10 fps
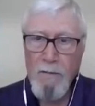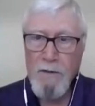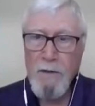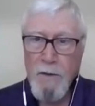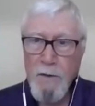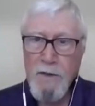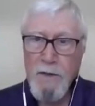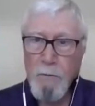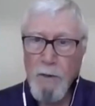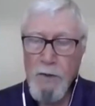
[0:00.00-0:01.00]
Obviously, there's
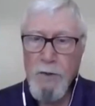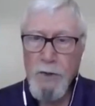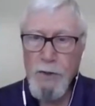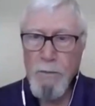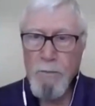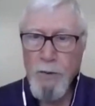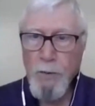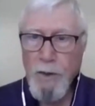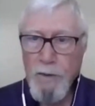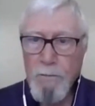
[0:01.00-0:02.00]
a relationship
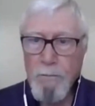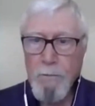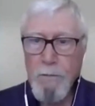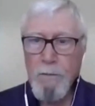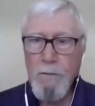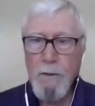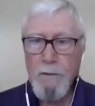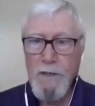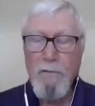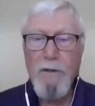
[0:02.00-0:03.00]
between
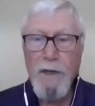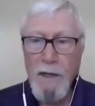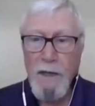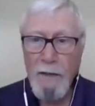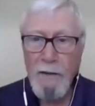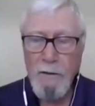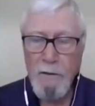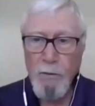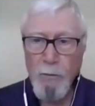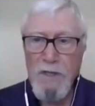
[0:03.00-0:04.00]
safety and
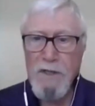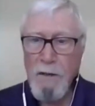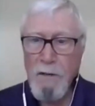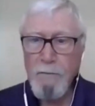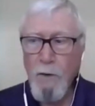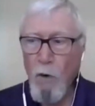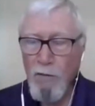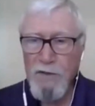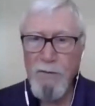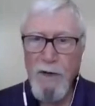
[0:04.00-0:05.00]
the risk of
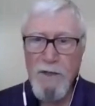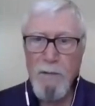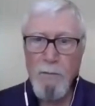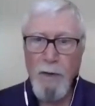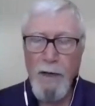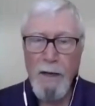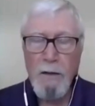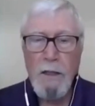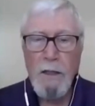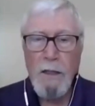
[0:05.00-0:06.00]
overstress and
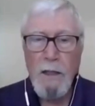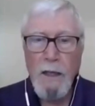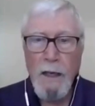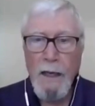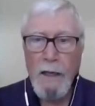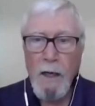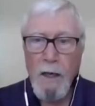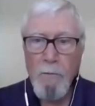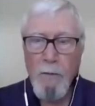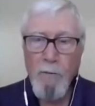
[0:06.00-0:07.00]
burnout. And
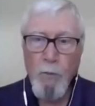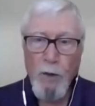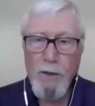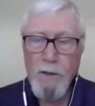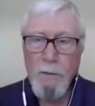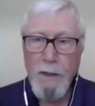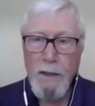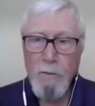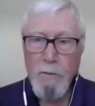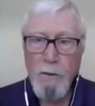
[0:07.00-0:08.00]
I've worked
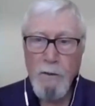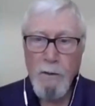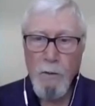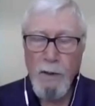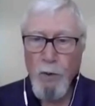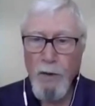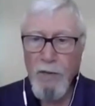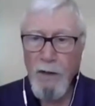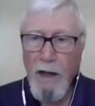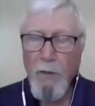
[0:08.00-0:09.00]

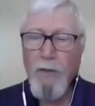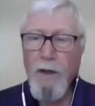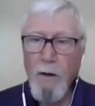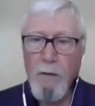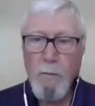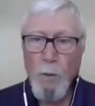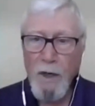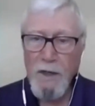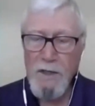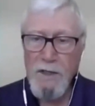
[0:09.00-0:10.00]
with healthcare
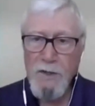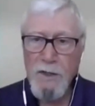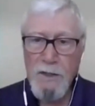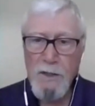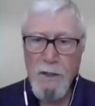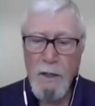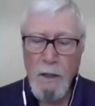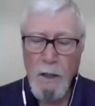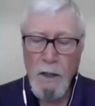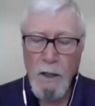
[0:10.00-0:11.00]
organizations
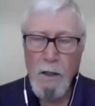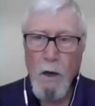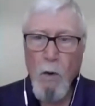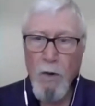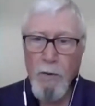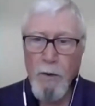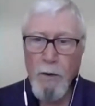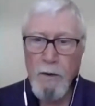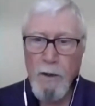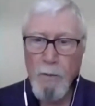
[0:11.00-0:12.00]
and
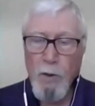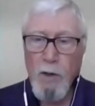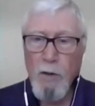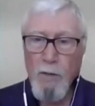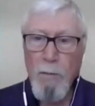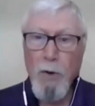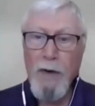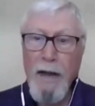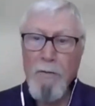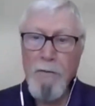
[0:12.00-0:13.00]
co-authored a book on the
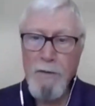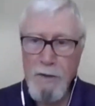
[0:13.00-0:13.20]
burned out